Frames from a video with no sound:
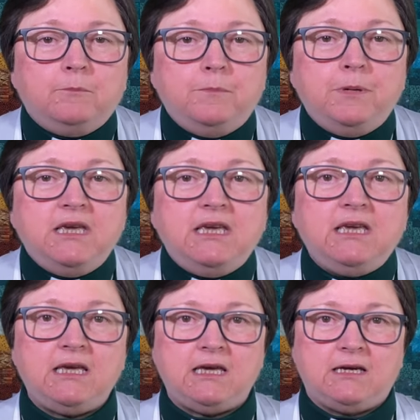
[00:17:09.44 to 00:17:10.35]

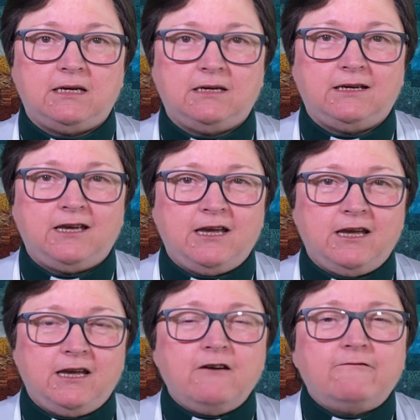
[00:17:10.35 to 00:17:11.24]
Be.
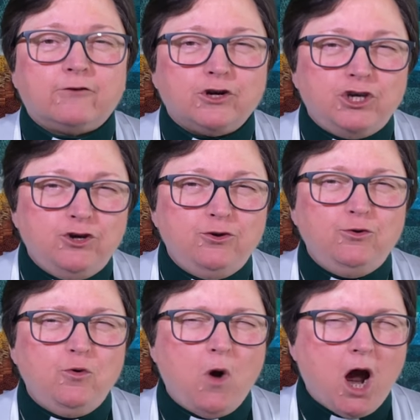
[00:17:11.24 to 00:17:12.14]
For
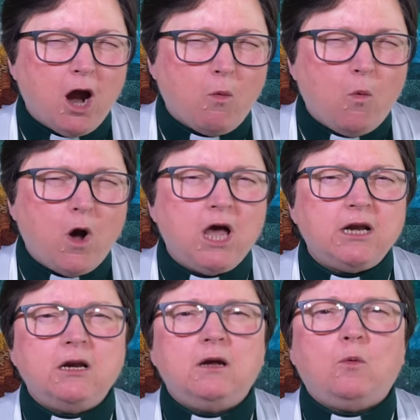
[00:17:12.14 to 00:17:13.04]
you are
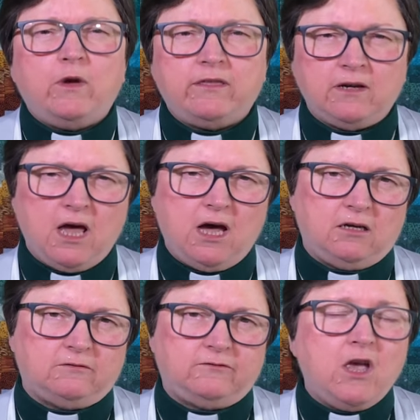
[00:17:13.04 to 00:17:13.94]
one with
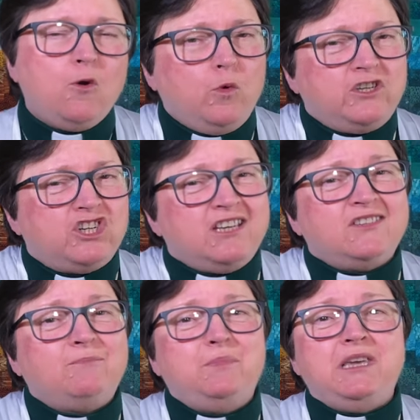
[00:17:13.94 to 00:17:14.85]
love, which
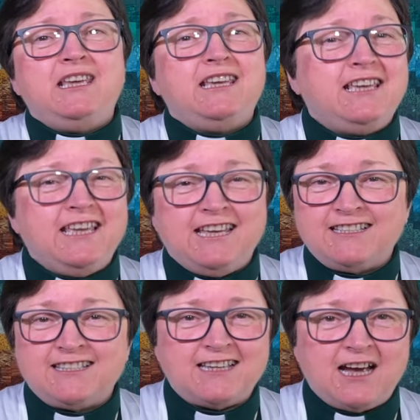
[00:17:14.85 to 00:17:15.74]
is being
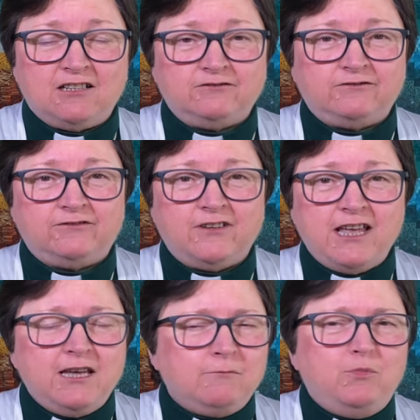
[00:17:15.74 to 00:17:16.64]
itself,
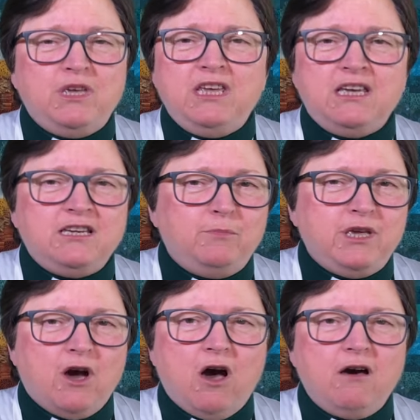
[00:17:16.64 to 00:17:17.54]
being
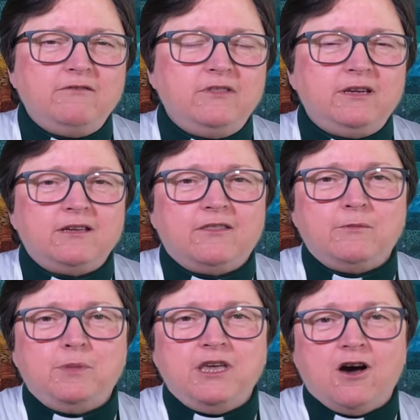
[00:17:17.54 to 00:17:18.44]
beyond
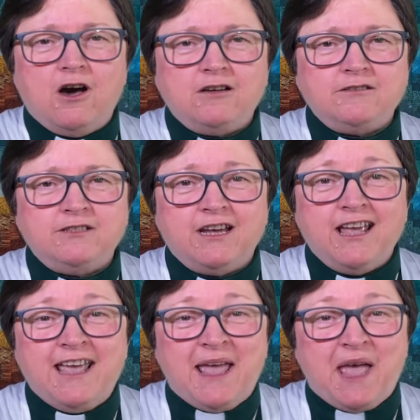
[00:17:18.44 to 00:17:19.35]
the beyond
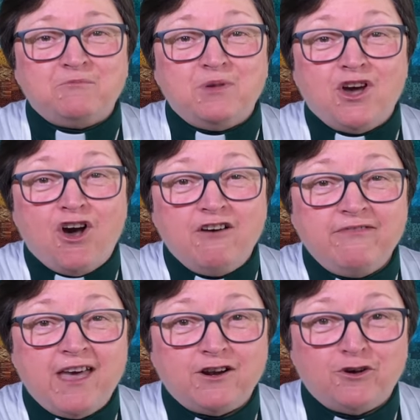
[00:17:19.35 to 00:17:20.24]
and beyond
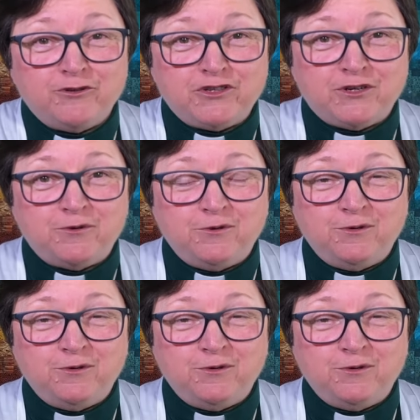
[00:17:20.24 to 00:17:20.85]
that also.